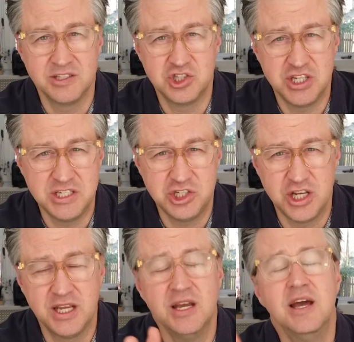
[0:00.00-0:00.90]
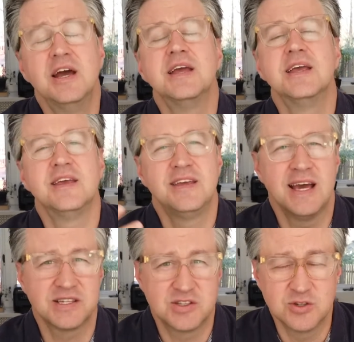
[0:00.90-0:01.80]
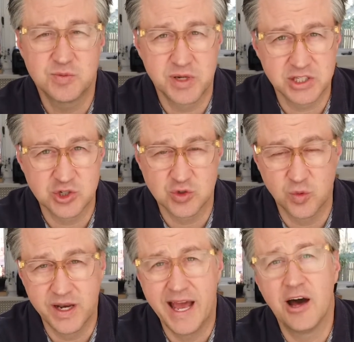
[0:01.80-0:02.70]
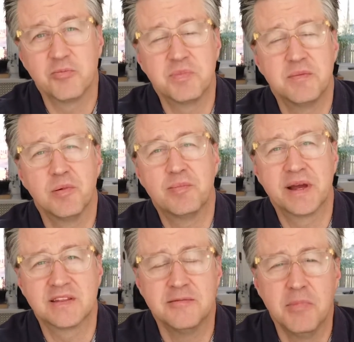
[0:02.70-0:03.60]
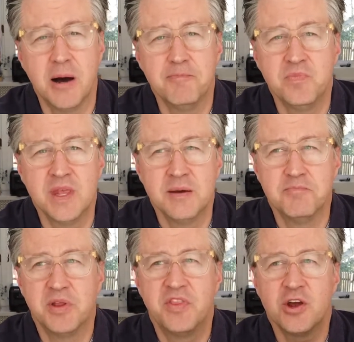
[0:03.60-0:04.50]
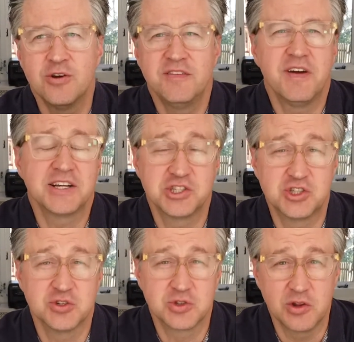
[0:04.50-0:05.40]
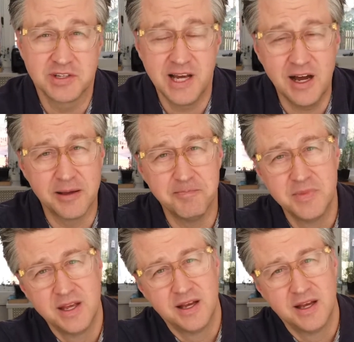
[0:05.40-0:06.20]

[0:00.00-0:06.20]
and Gigi, yes, those pictures went out, people picked them up, but they're in fashion shows all the time.